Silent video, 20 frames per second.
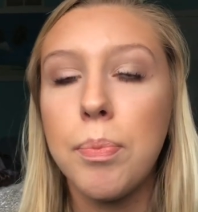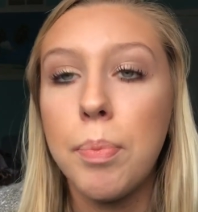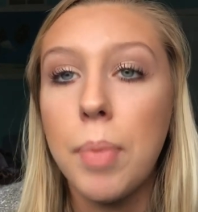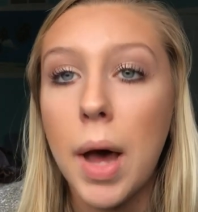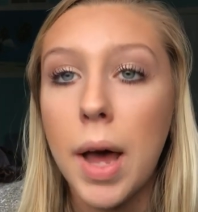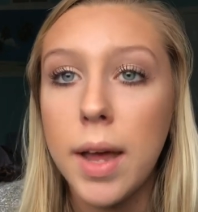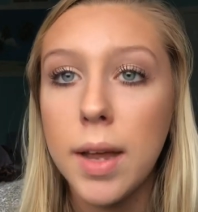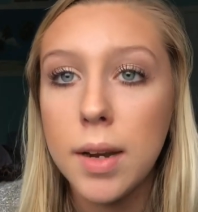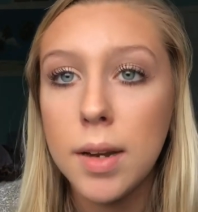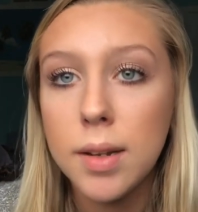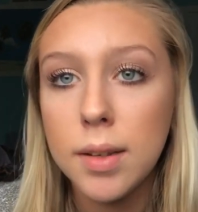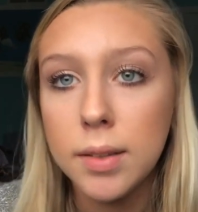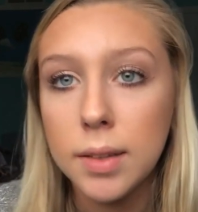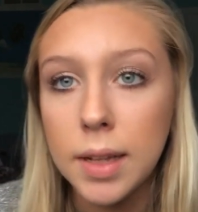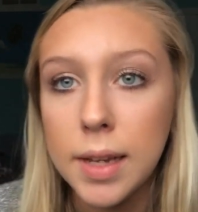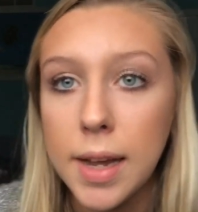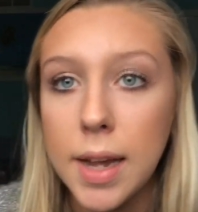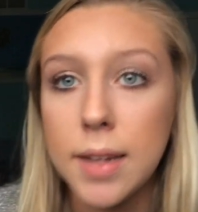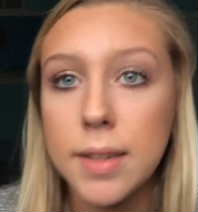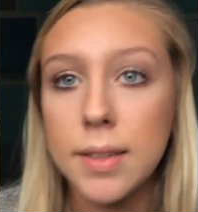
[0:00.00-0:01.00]
But
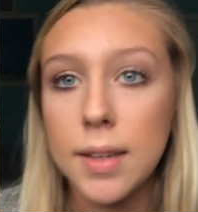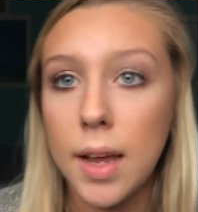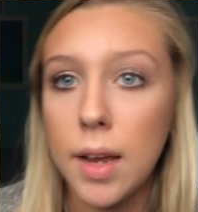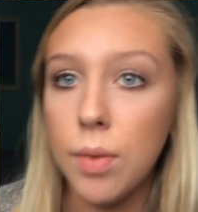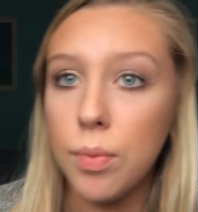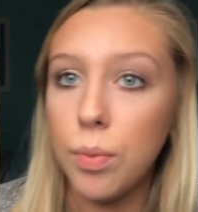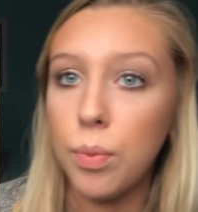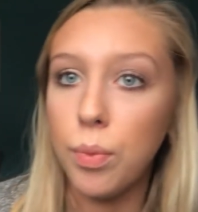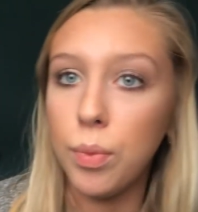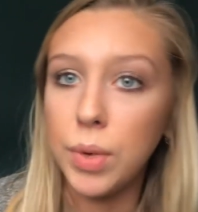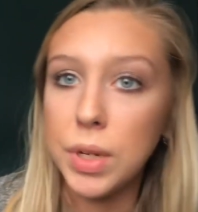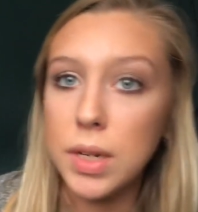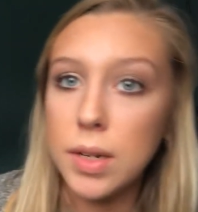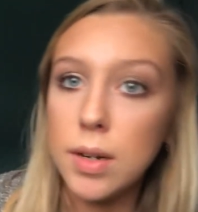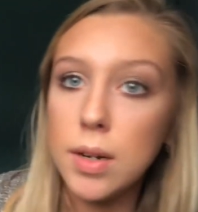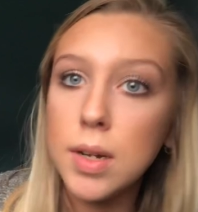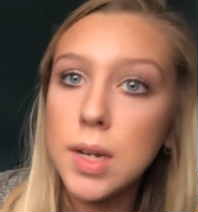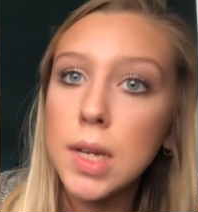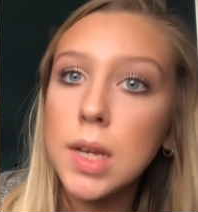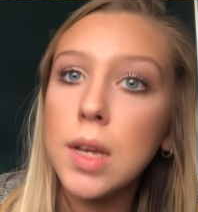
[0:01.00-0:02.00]
like I said,
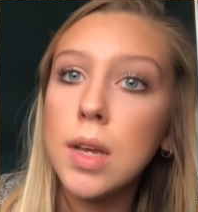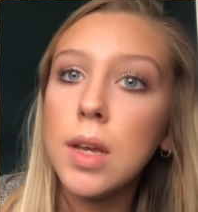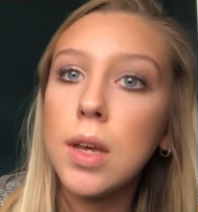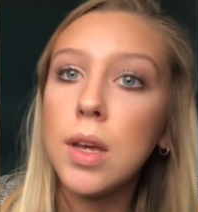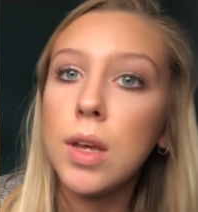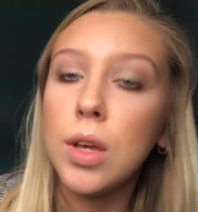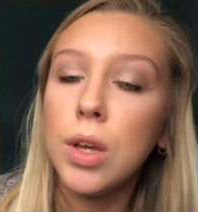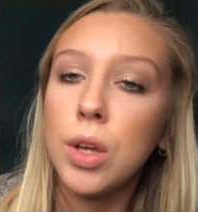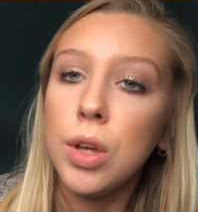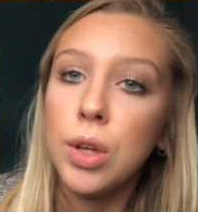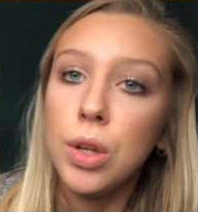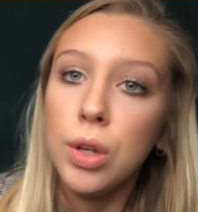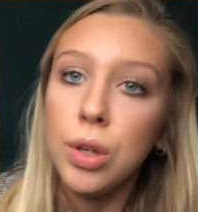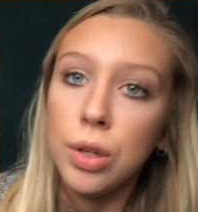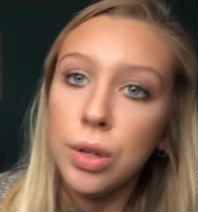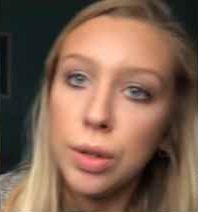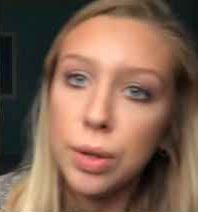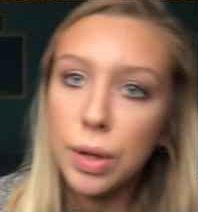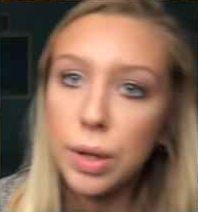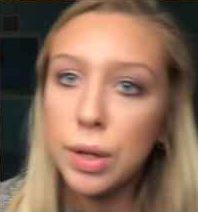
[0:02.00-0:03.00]
when
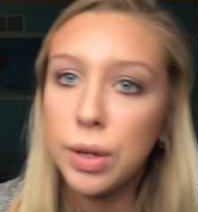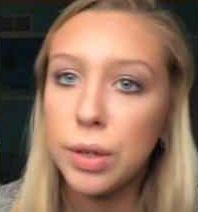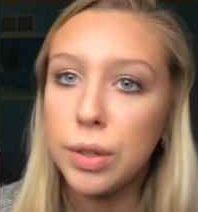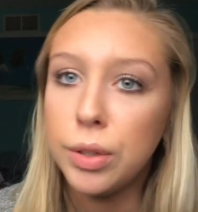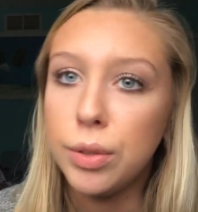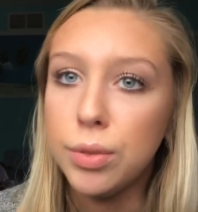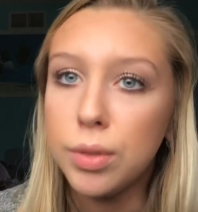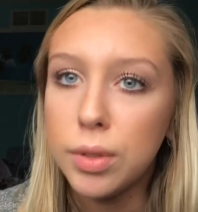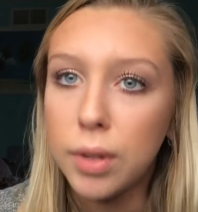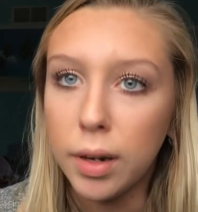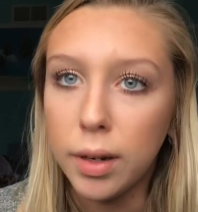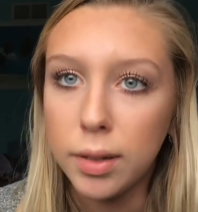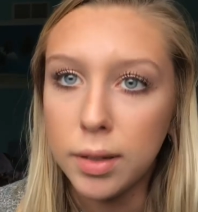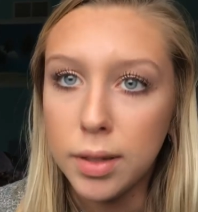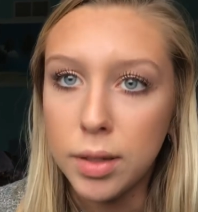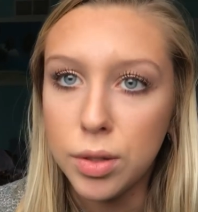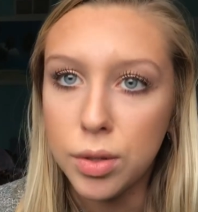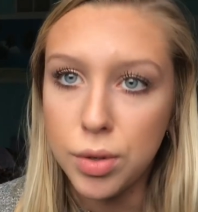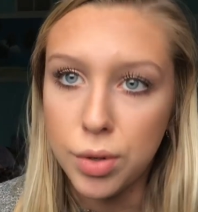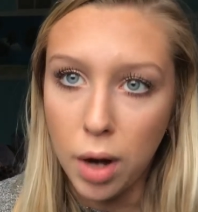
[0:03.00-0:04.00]
you start
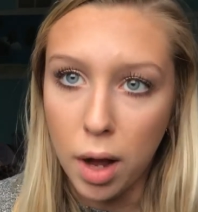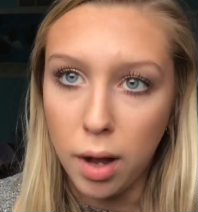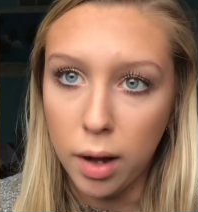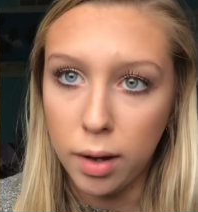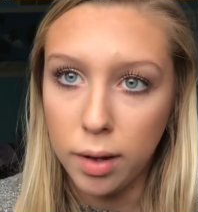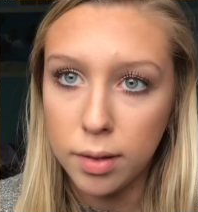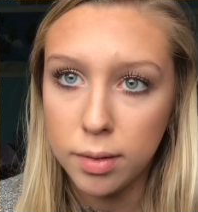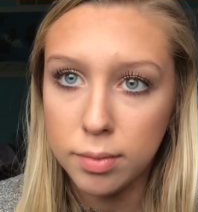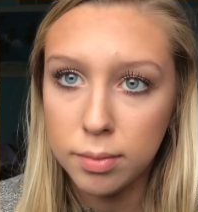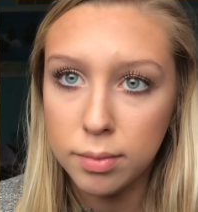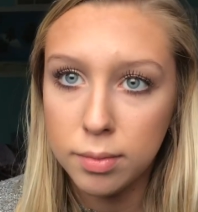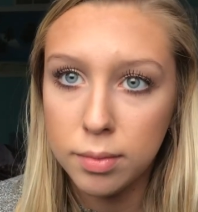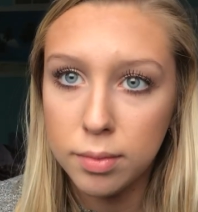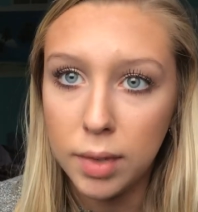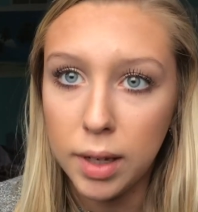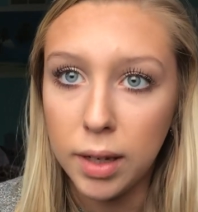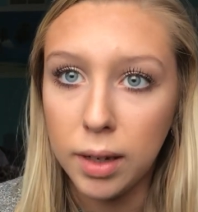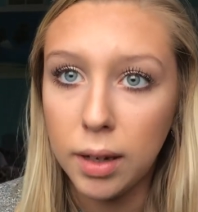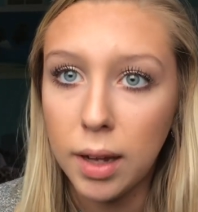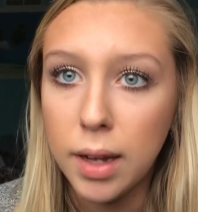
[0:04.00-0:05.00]
this drug,
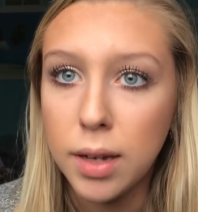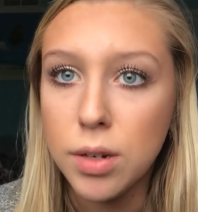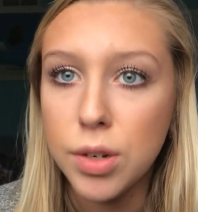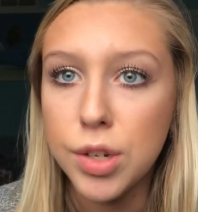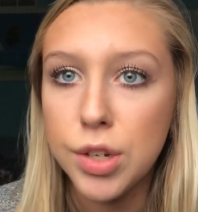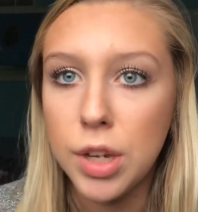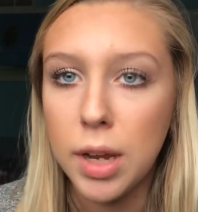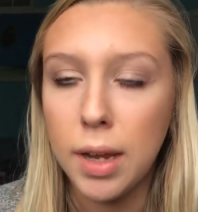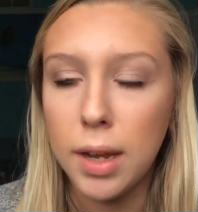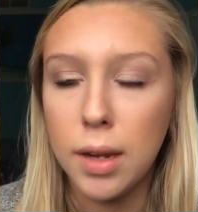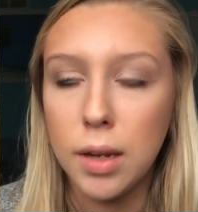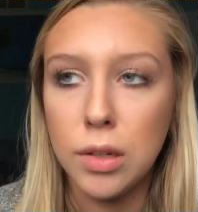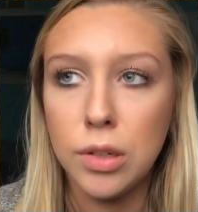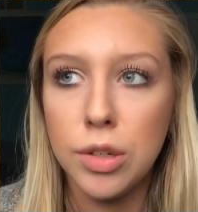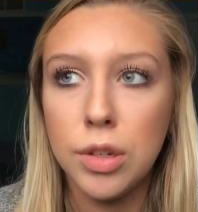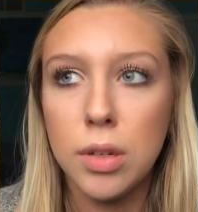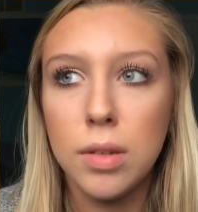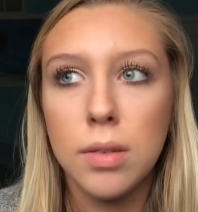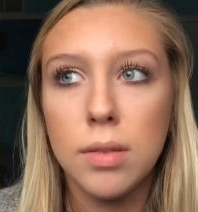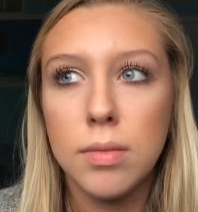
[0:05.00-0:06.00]
it can
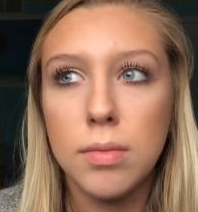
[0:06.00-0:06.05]
change